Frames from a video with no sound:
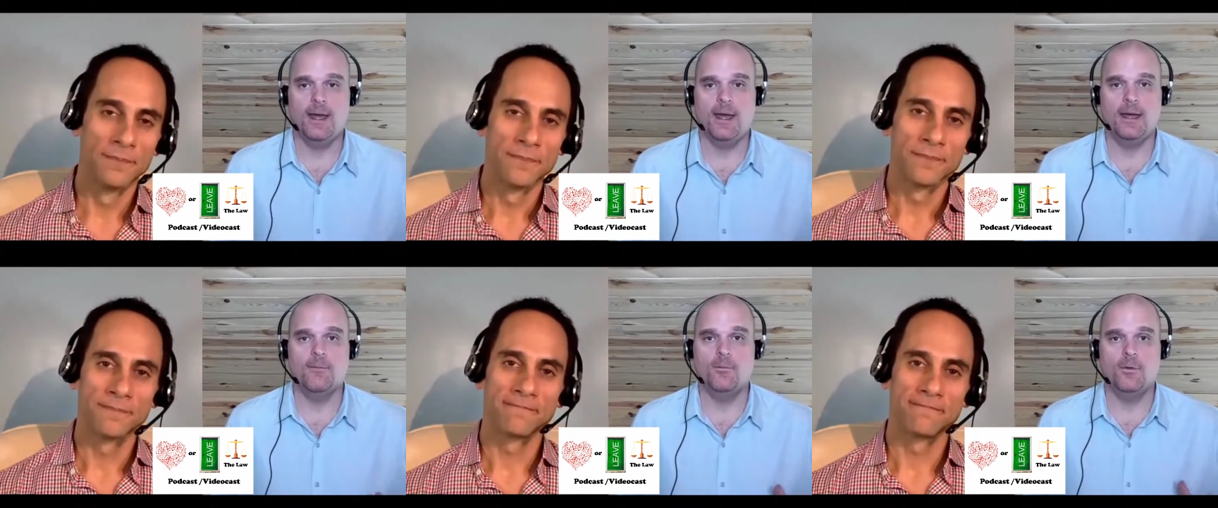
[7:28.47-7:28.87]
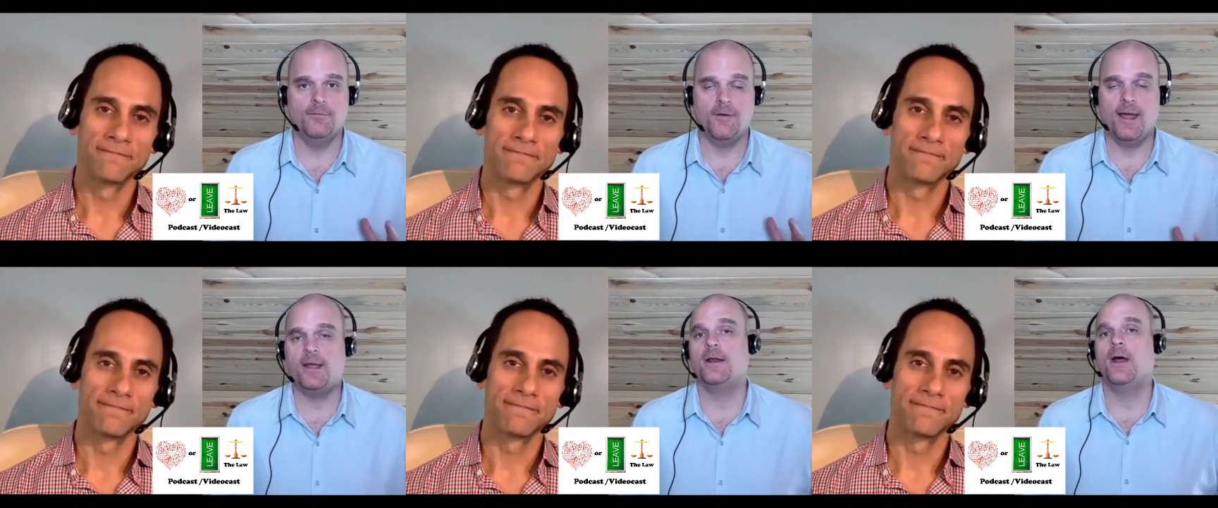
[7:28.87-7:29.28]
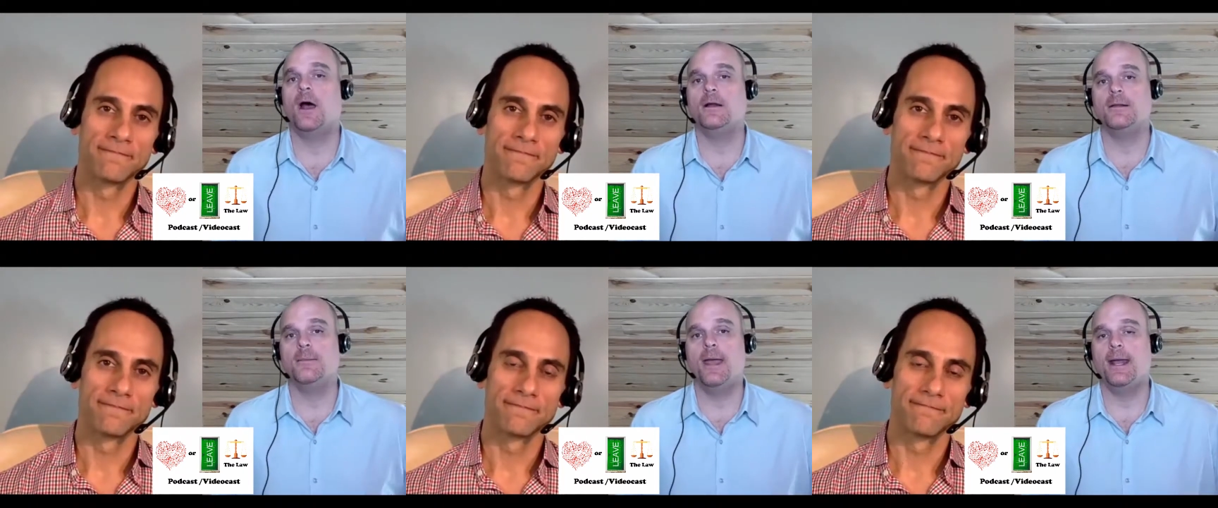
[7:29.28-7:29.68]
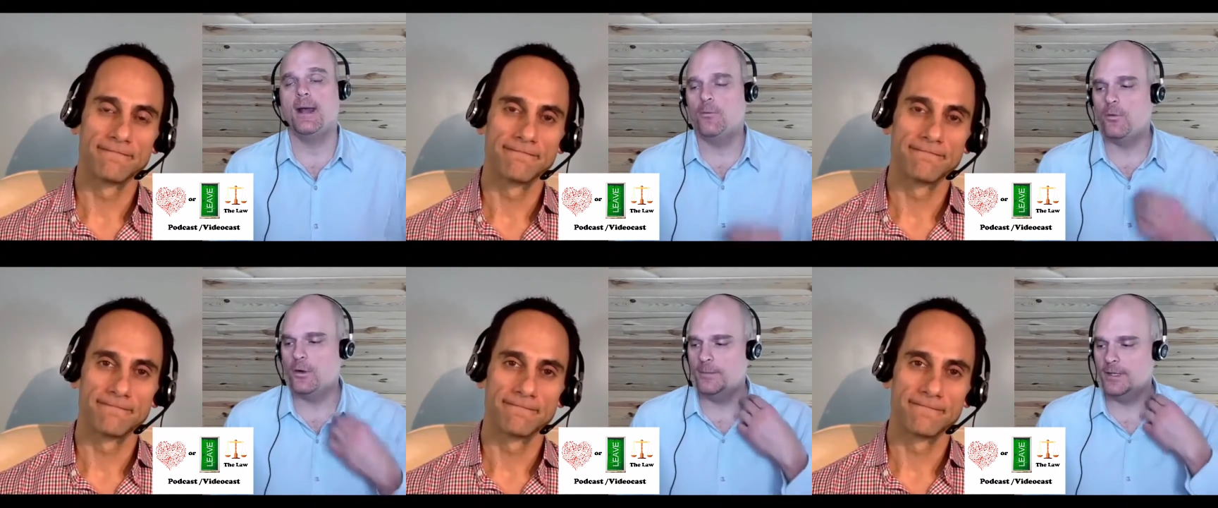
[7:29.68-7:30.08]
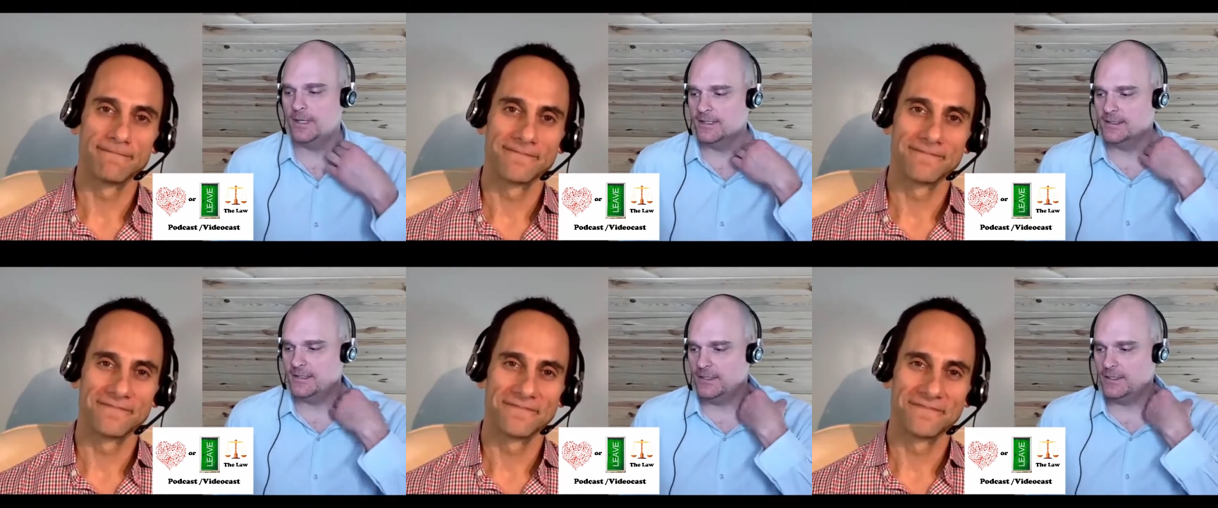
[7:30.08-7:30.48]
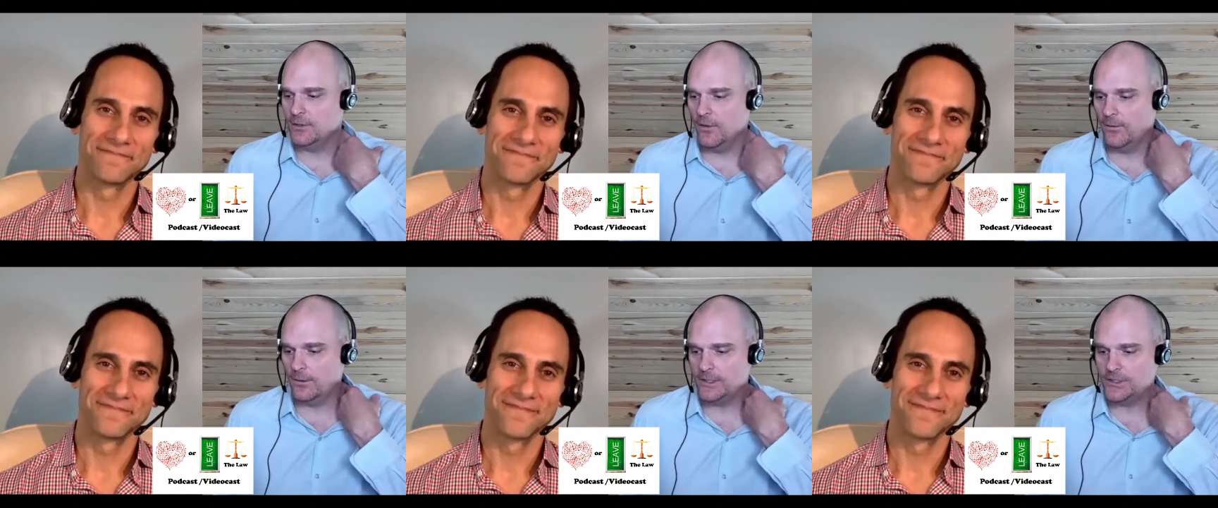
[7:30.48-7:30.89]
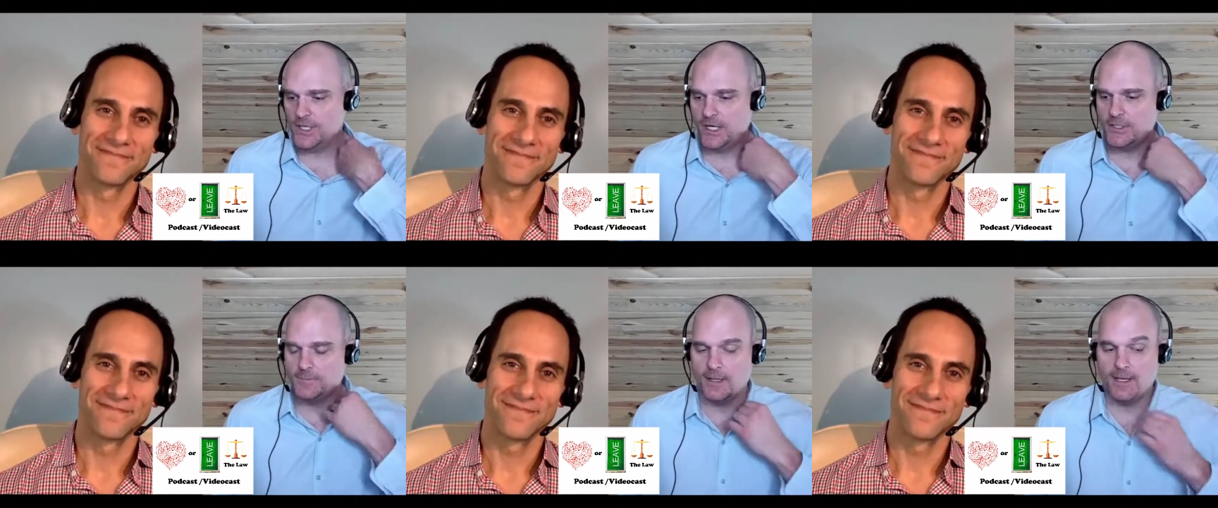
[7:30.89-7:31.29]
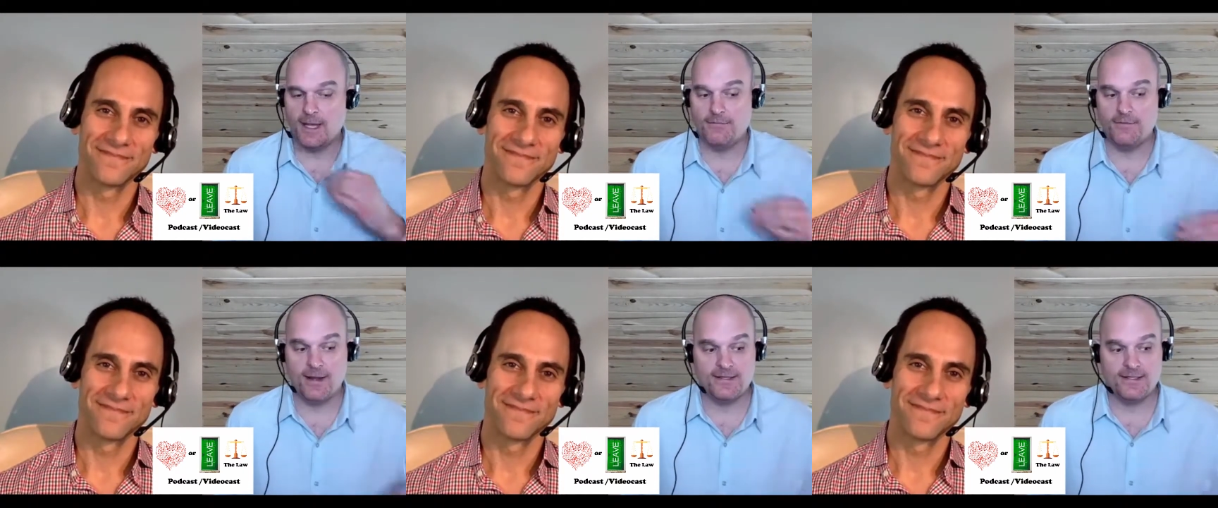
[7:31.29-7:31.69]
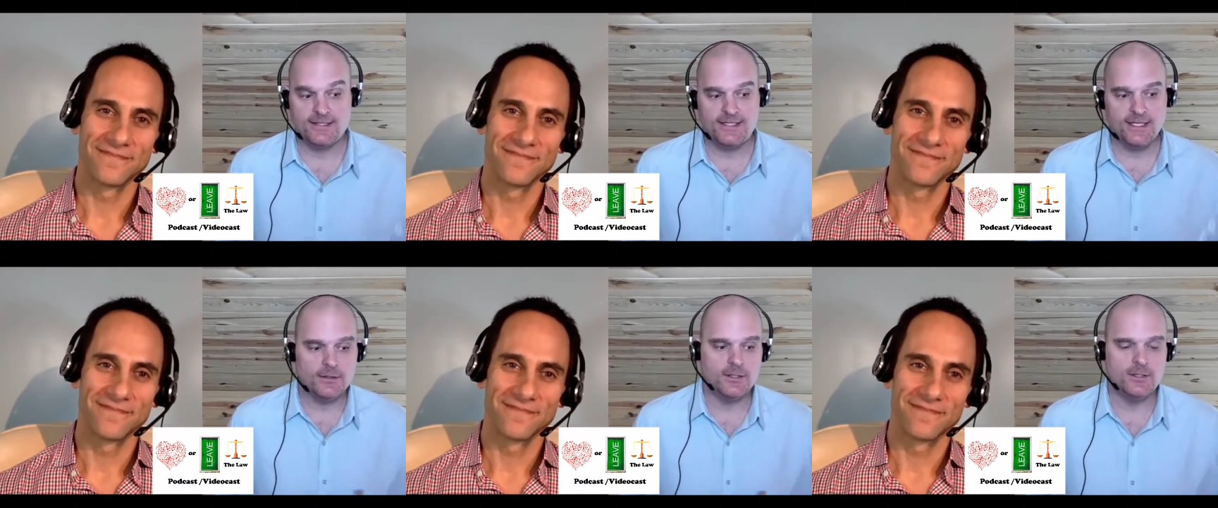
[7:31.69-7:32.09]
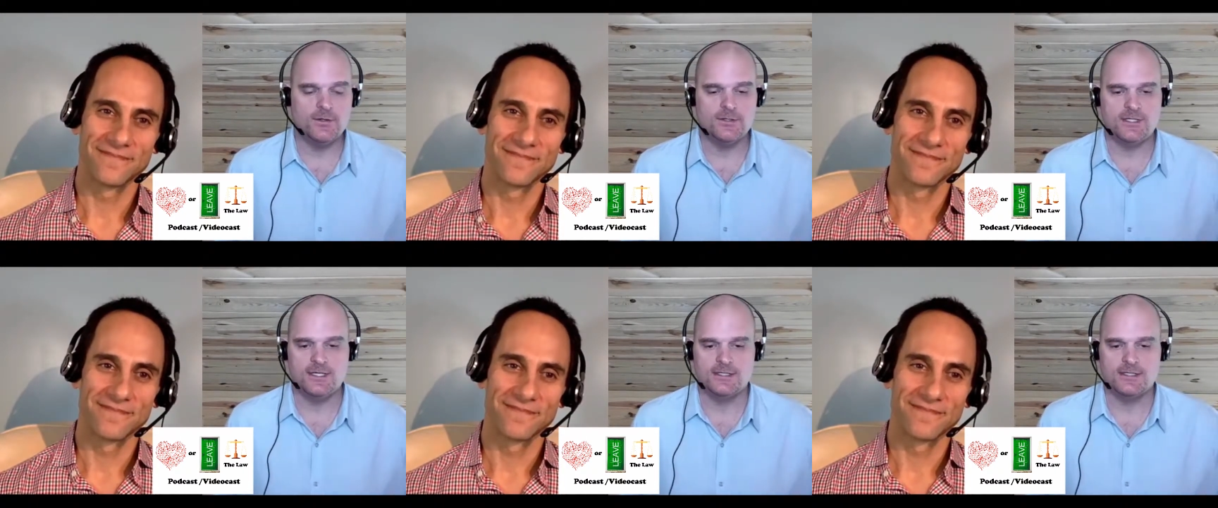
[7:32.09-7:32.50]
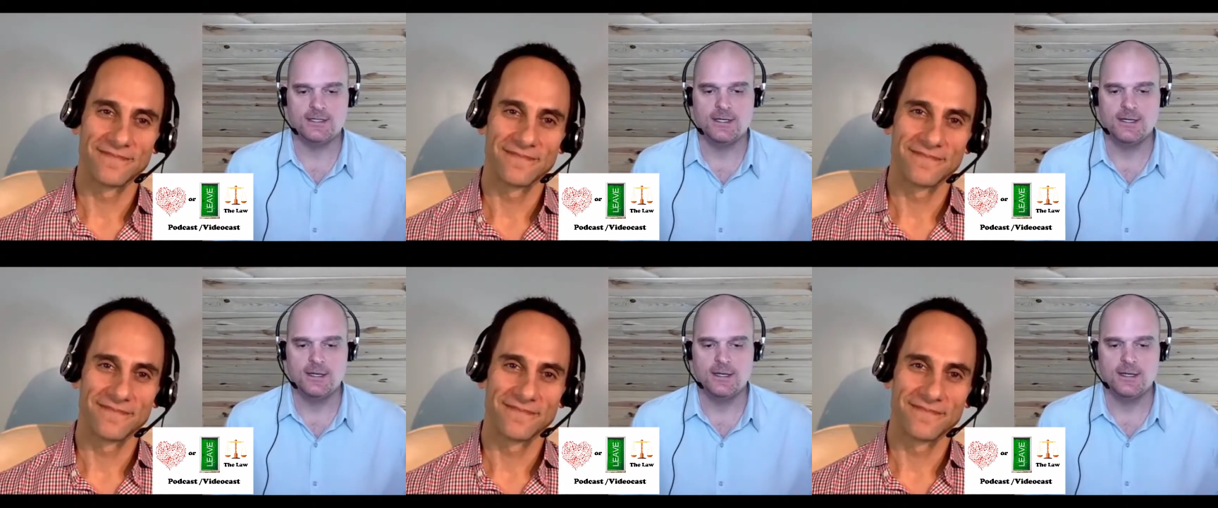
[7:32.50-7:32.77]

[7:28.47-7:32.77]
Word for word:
Speaker 1: I if i could hug the man i would because he totally changed my life and i still use his